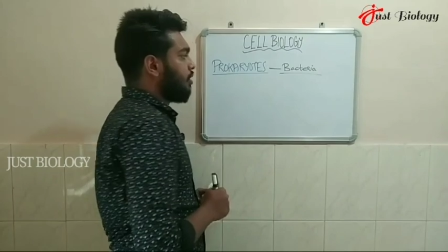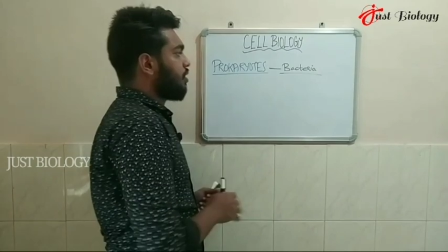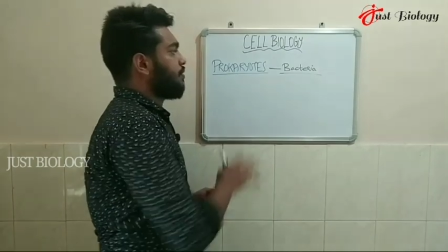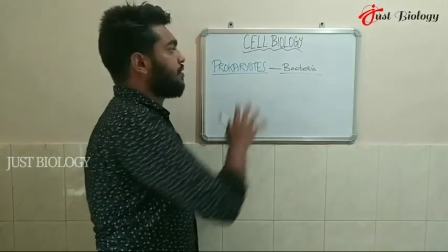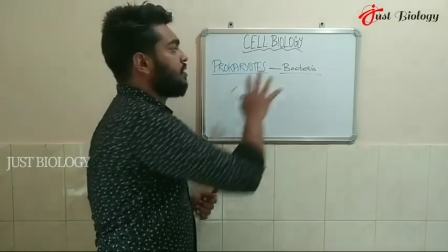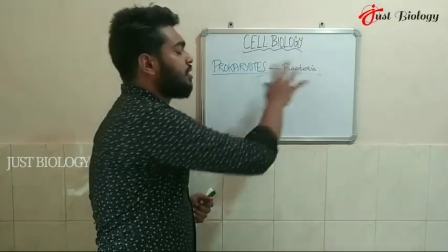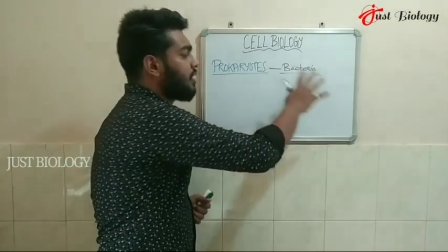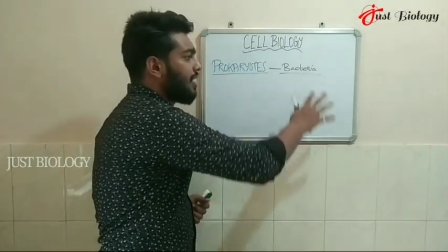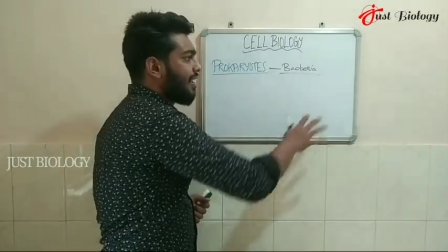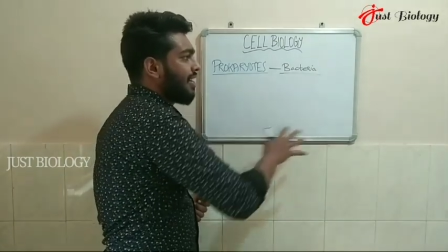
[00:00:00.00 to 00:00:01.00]
or the
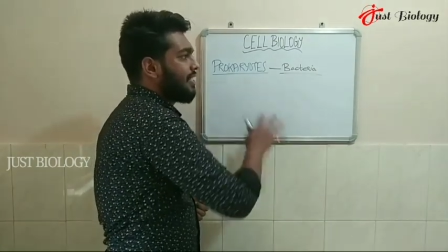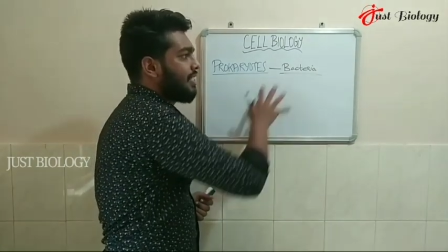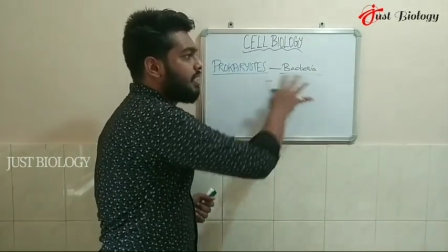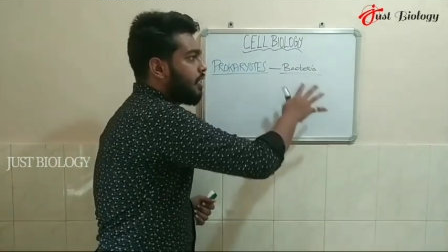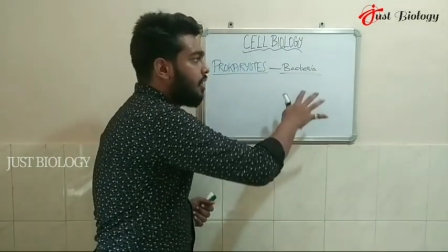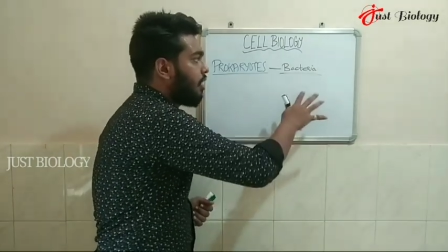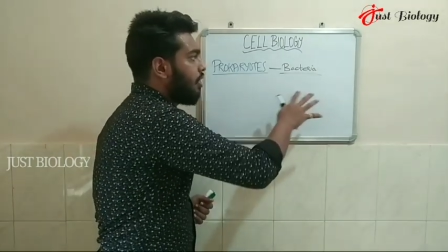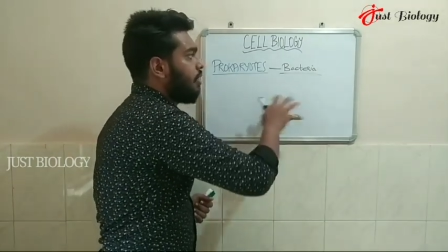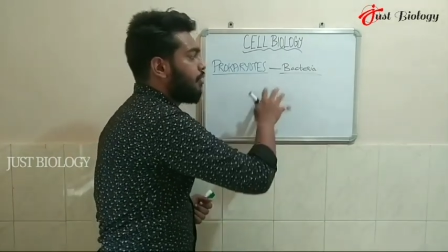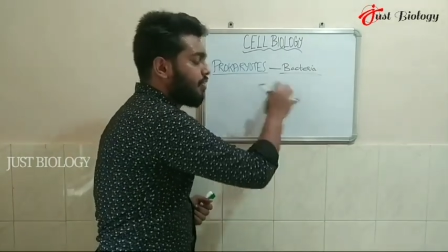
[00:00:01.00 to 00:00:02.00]
first
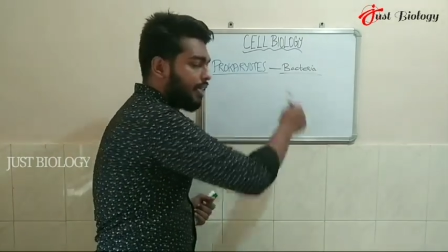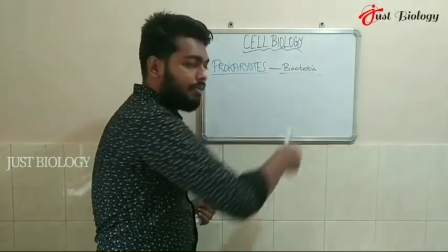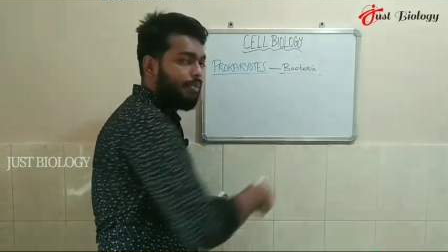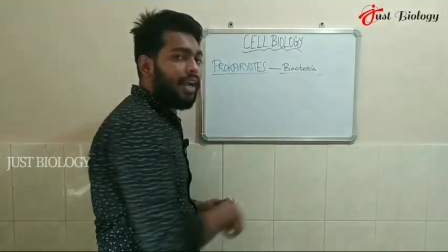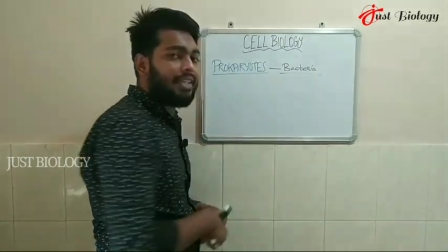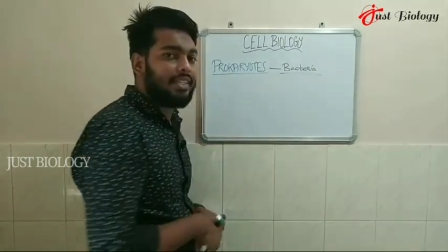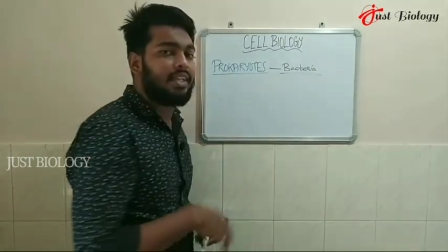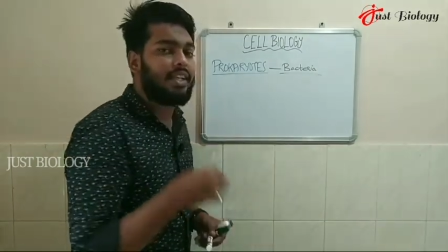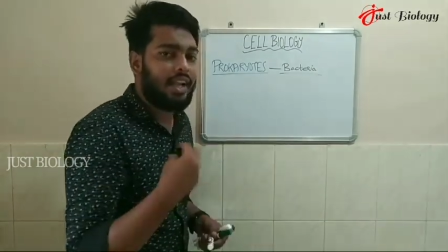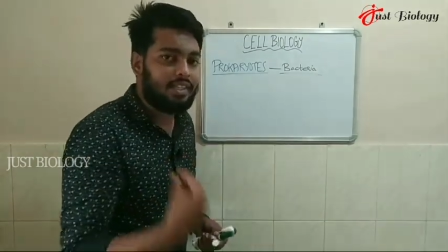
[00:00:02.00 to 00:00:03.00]
criteria of the
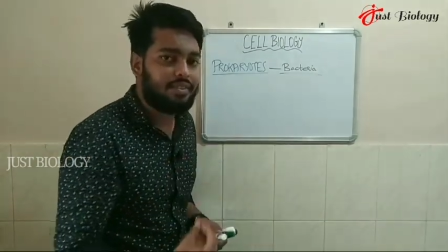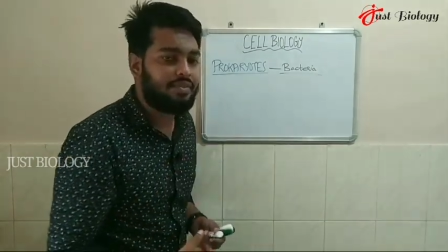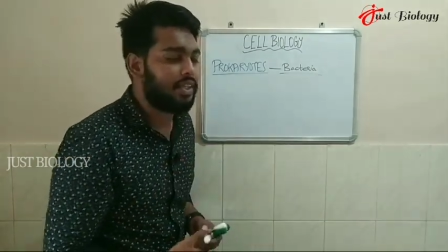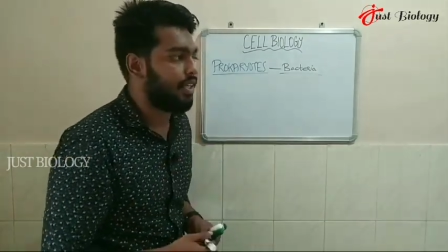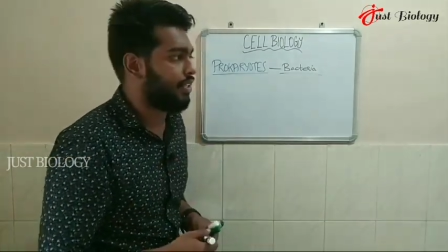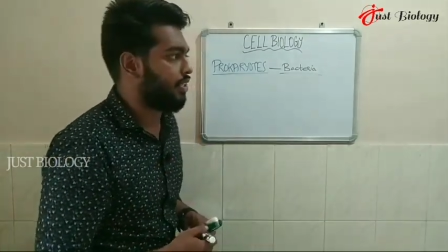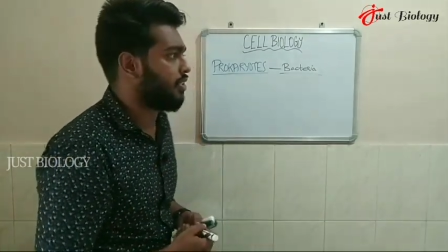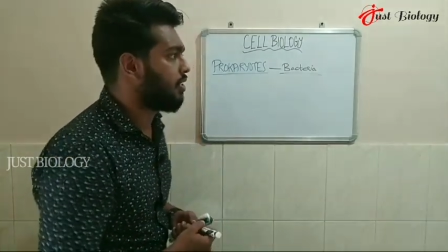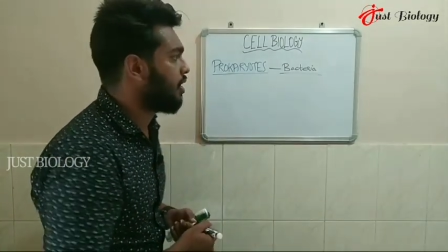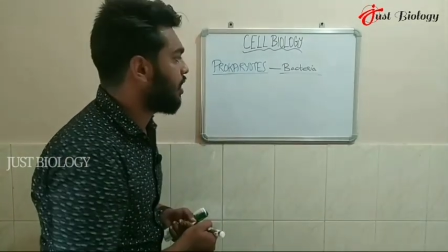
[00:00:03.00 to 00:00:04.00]
bacterial classification